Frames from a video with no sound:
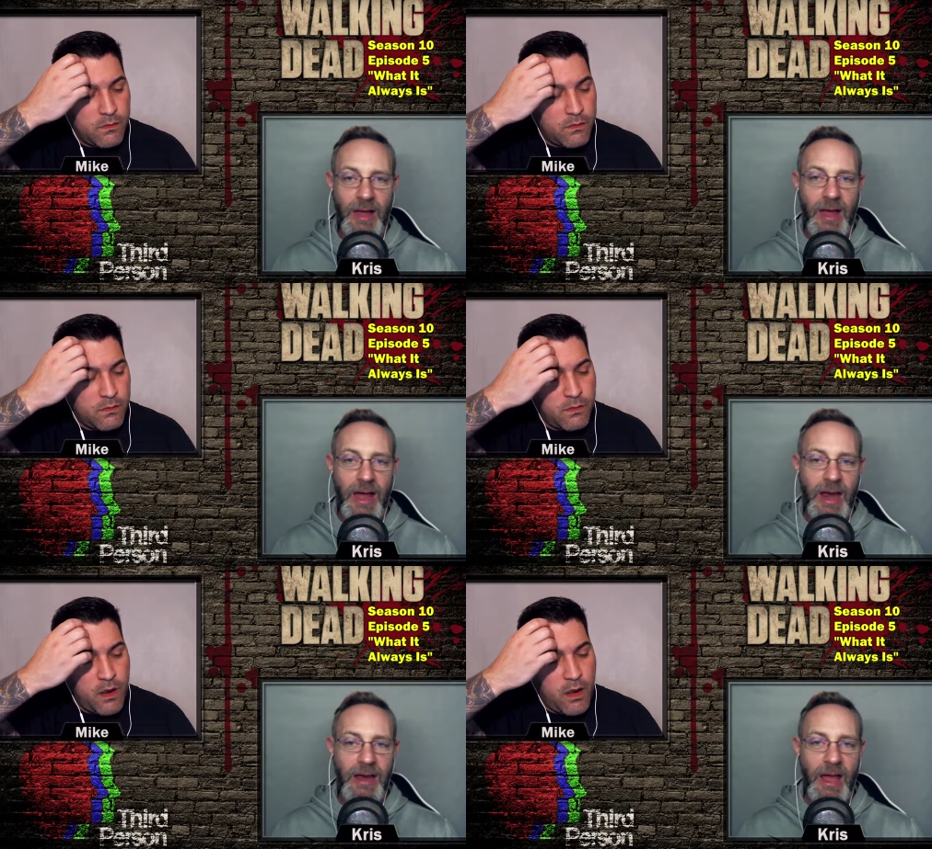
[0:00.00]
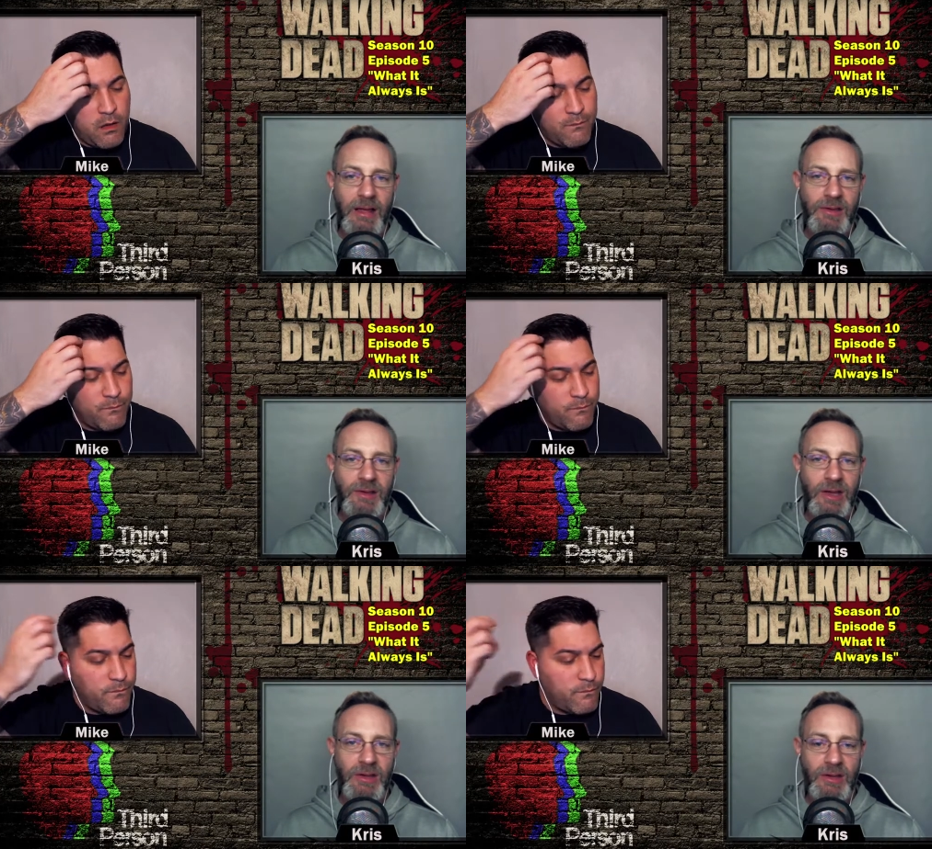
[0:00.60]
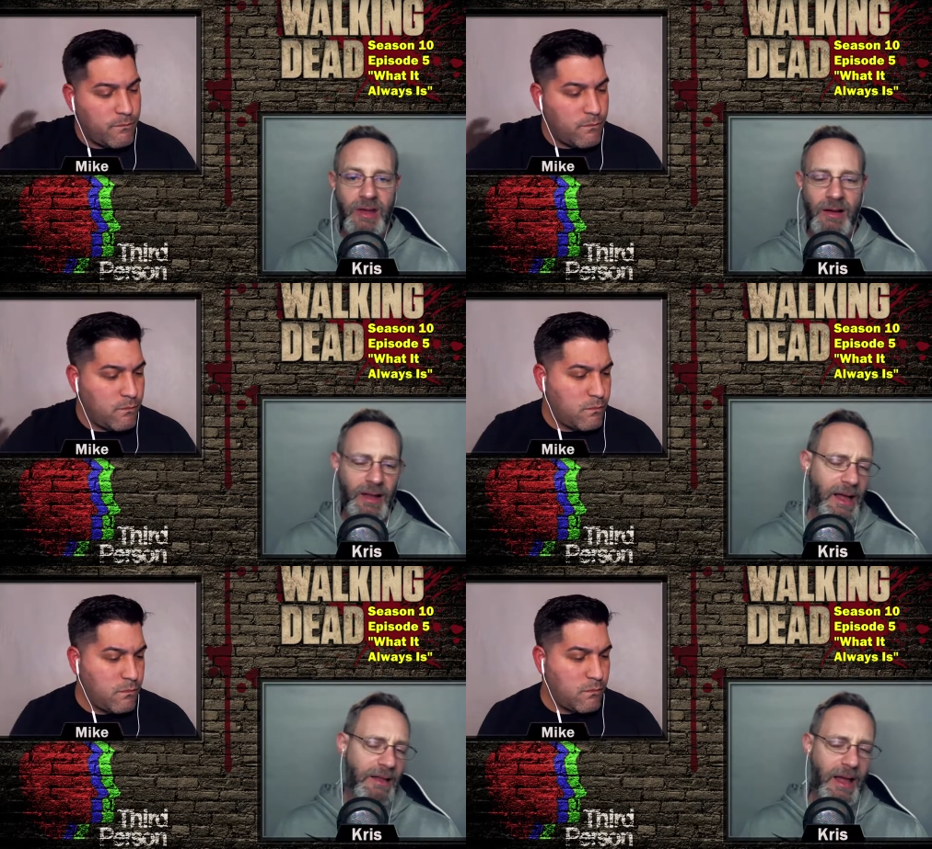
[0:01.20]
Speaker 1: Yeah. And in the end, she's teaching there.
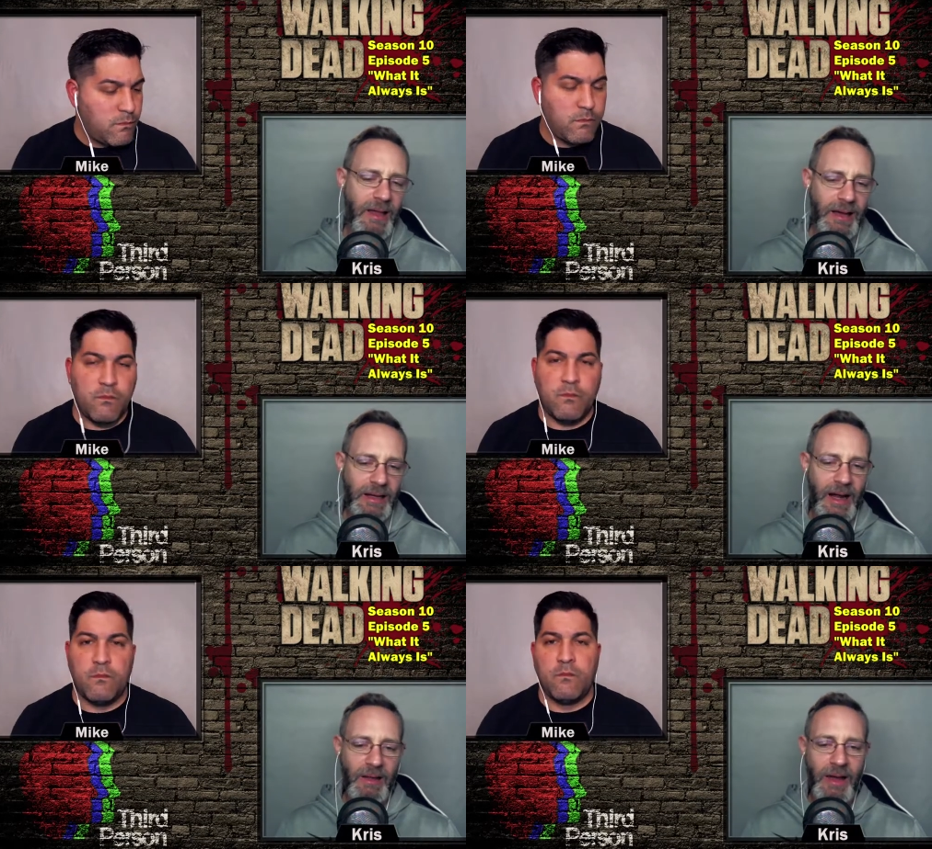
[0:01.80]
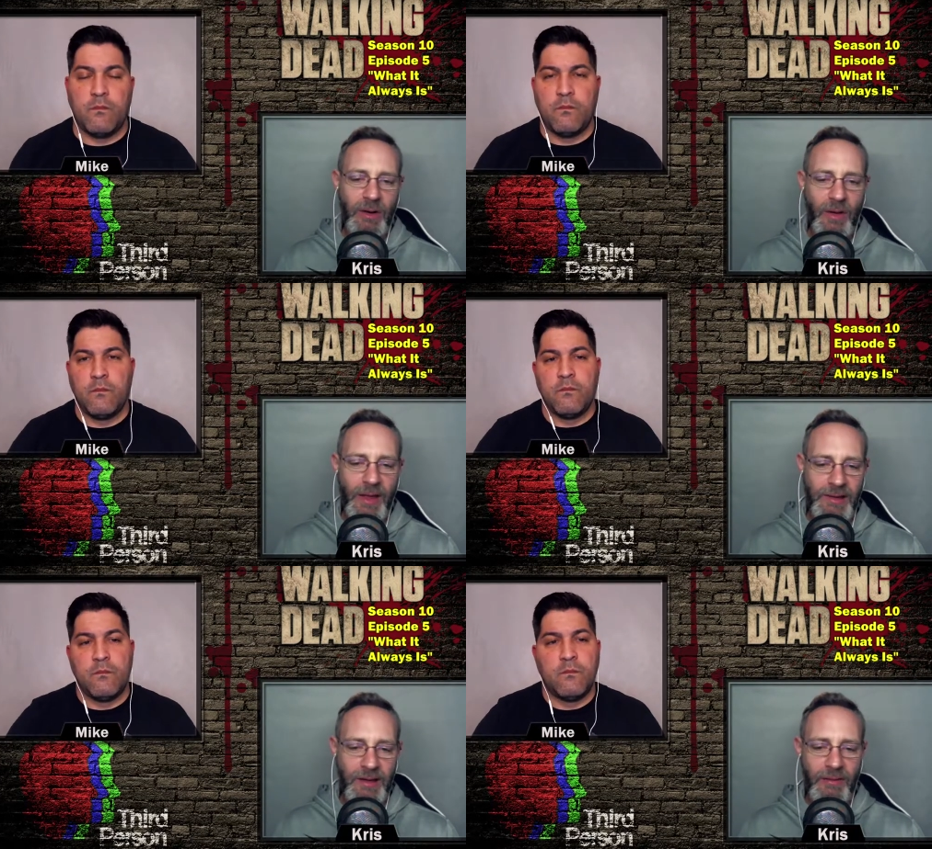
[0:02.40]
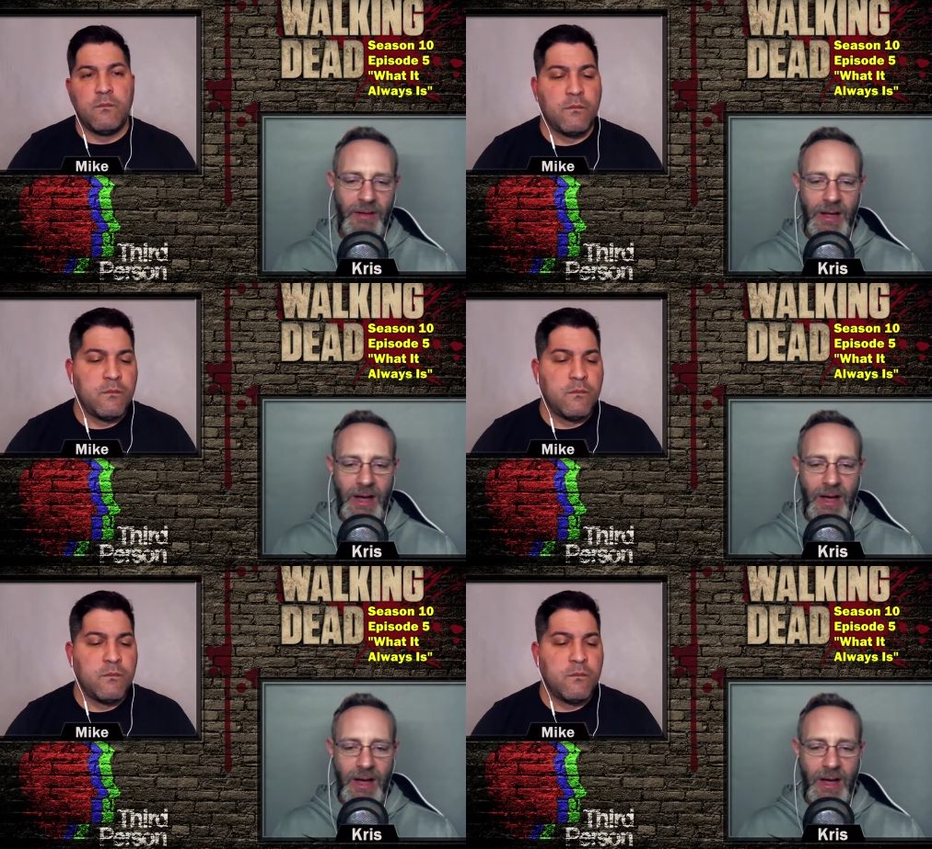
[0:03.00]
Like I, I like it. I like all that stuff.